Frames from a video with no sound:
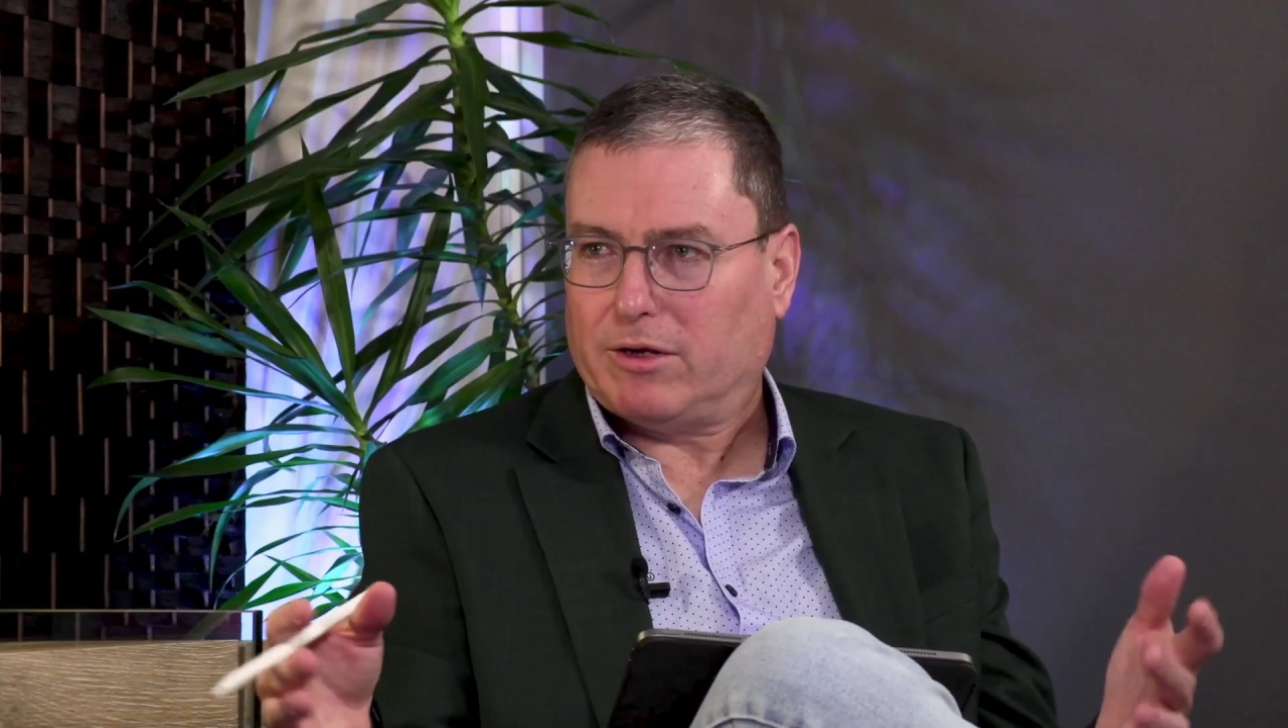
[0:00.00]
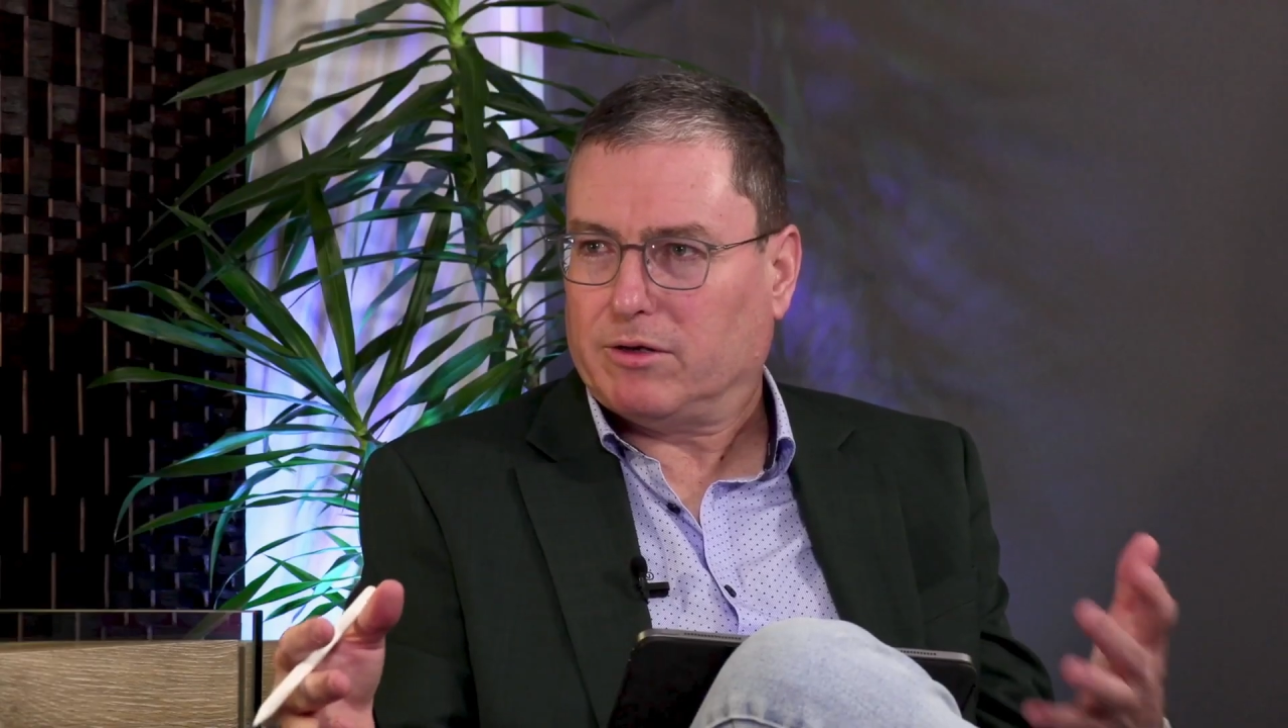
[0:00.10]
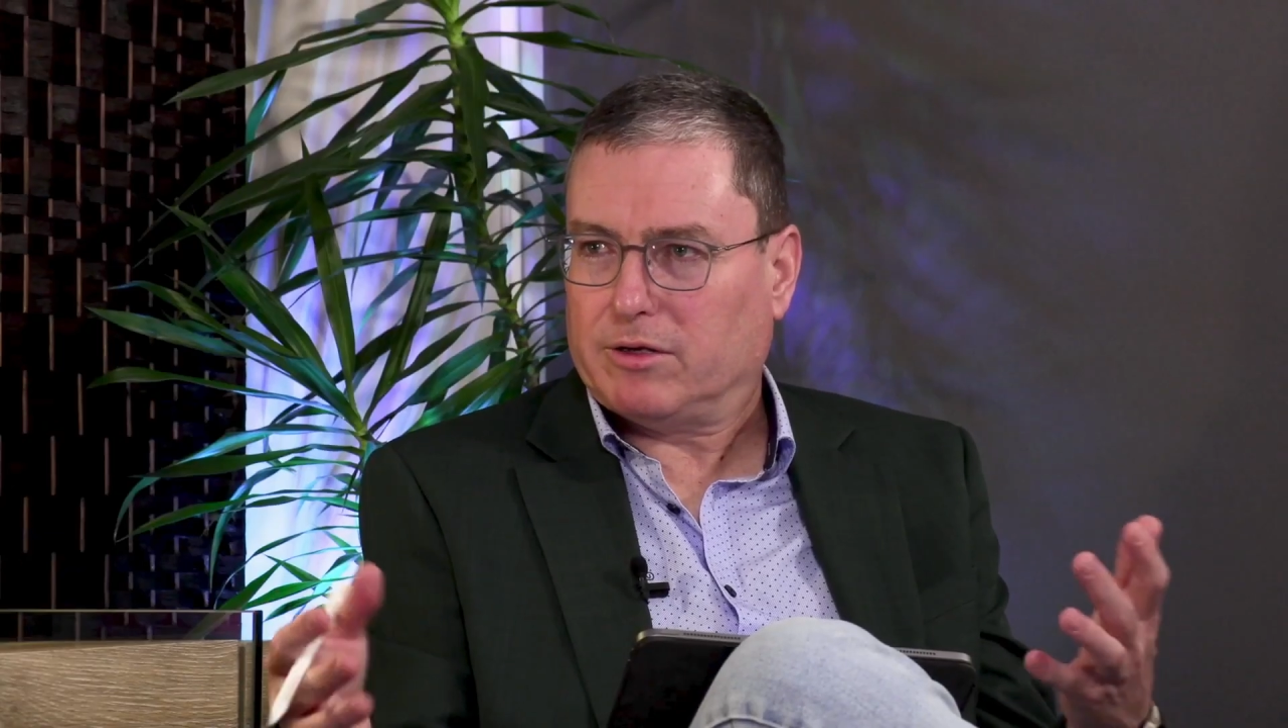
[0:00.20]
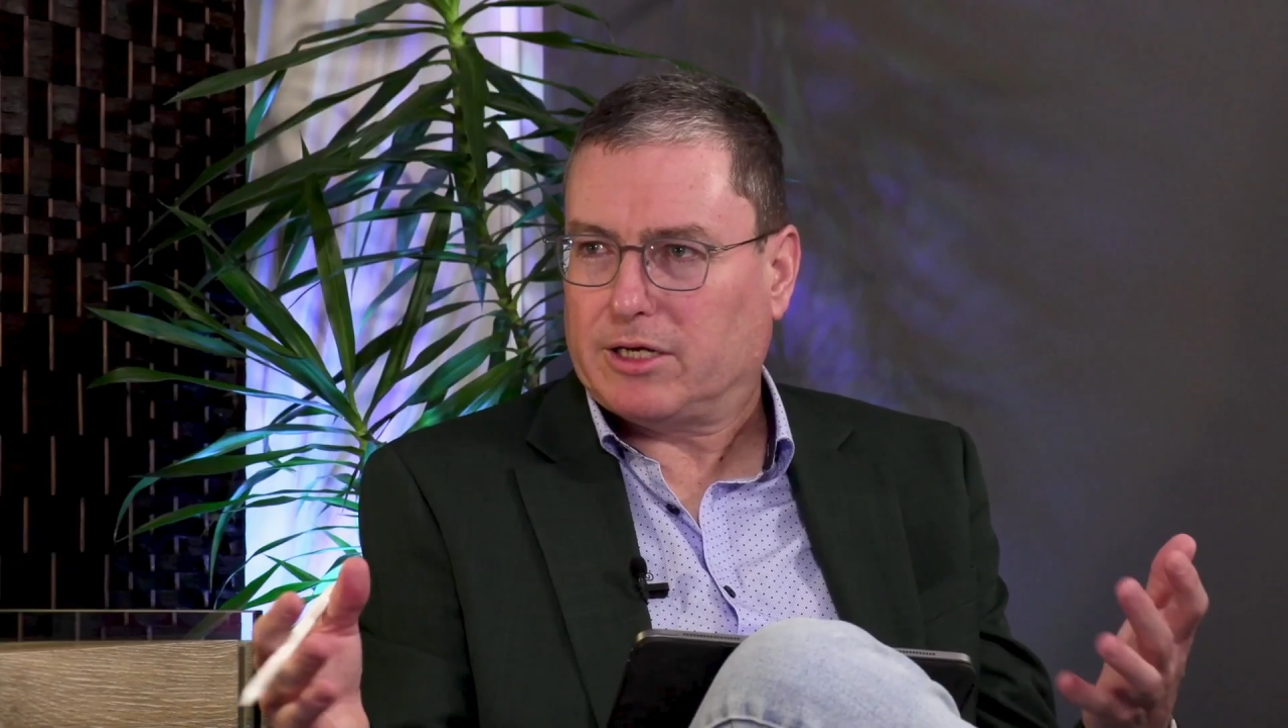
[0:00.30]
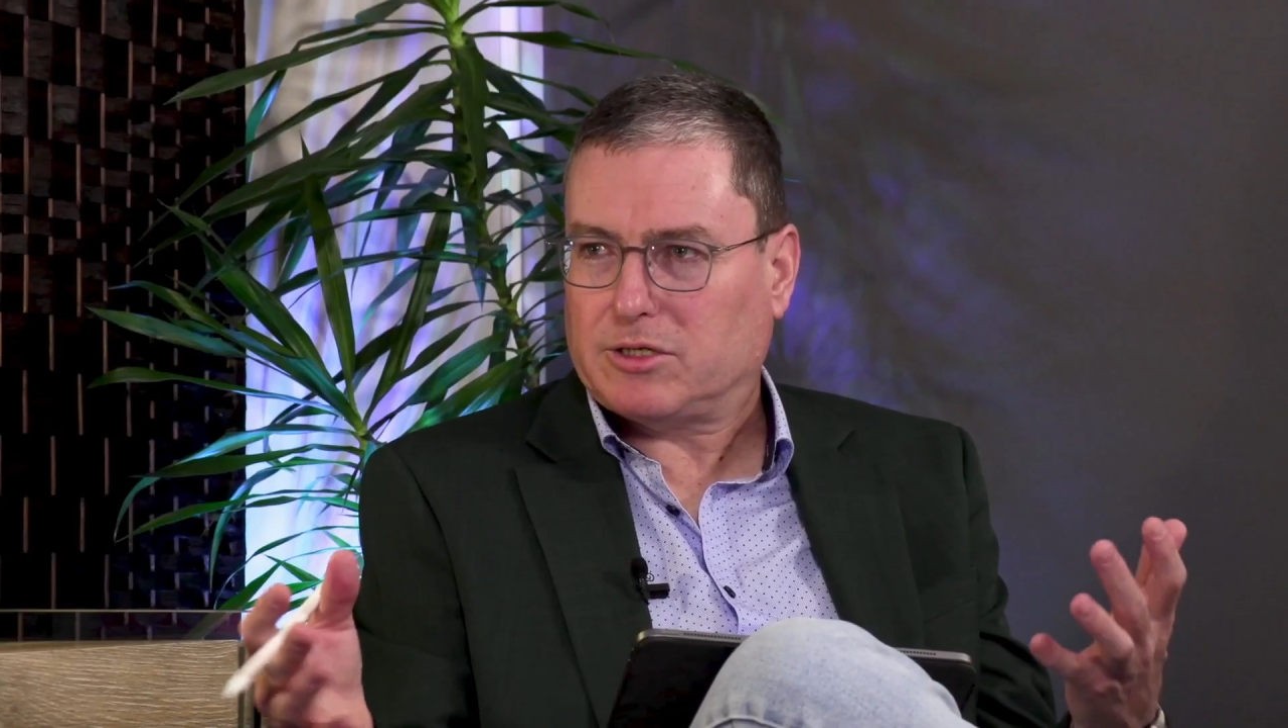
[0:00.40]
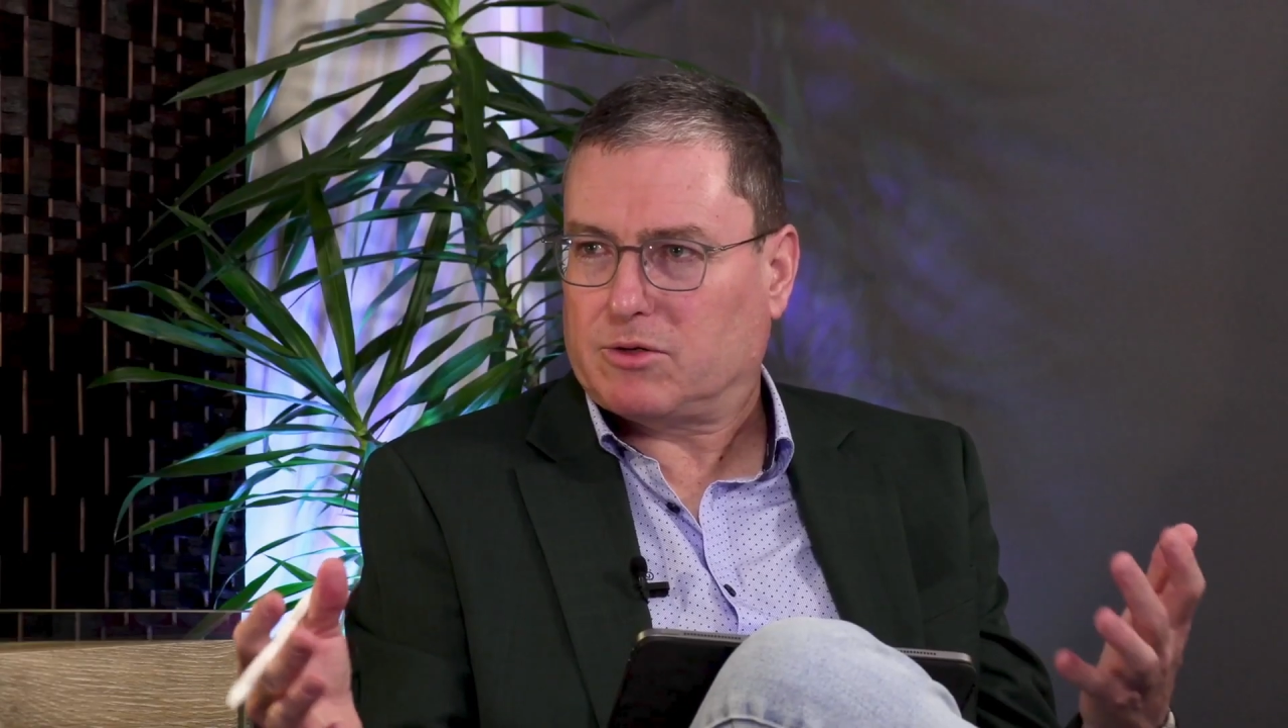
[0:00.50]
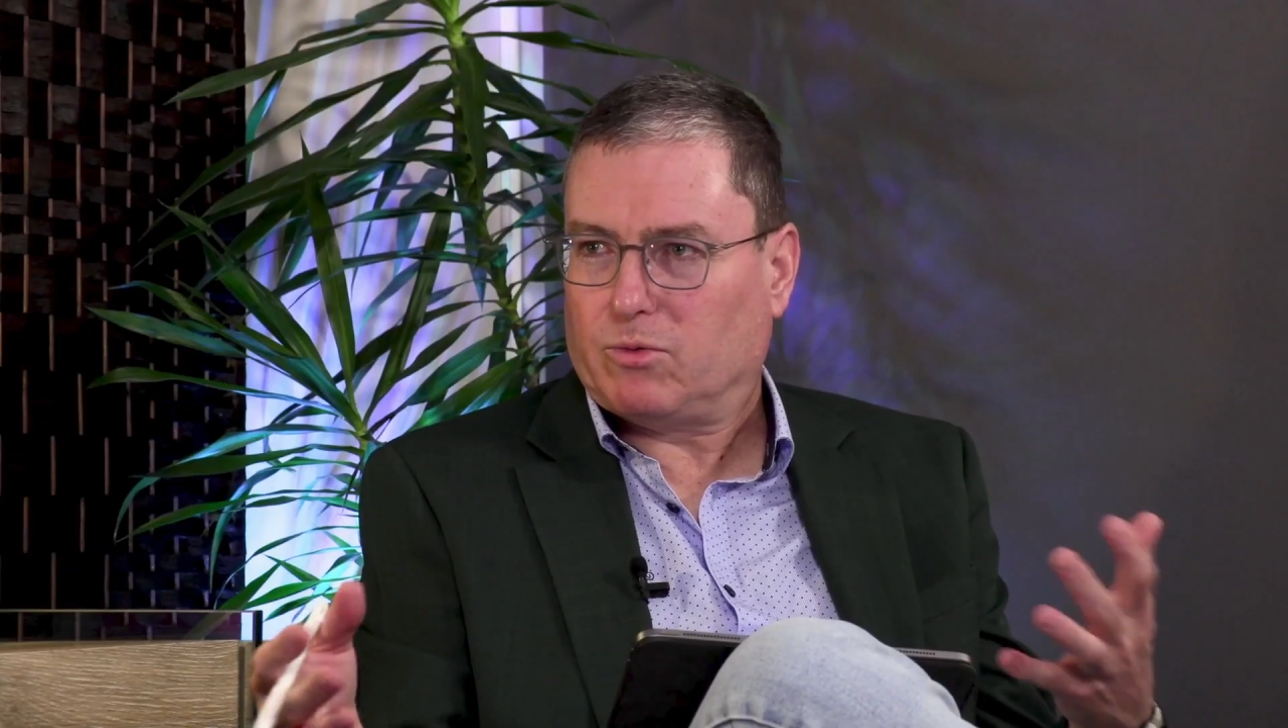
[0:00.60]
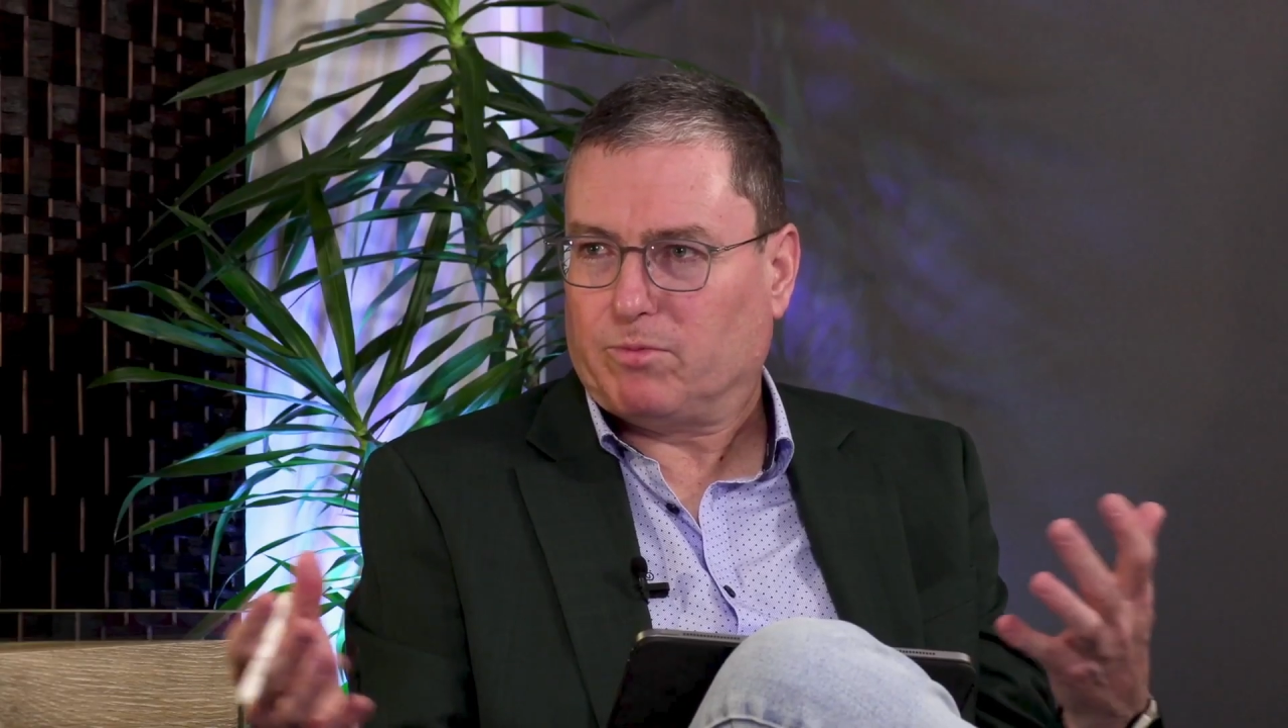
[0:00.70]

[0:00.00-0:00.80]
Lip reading: in the next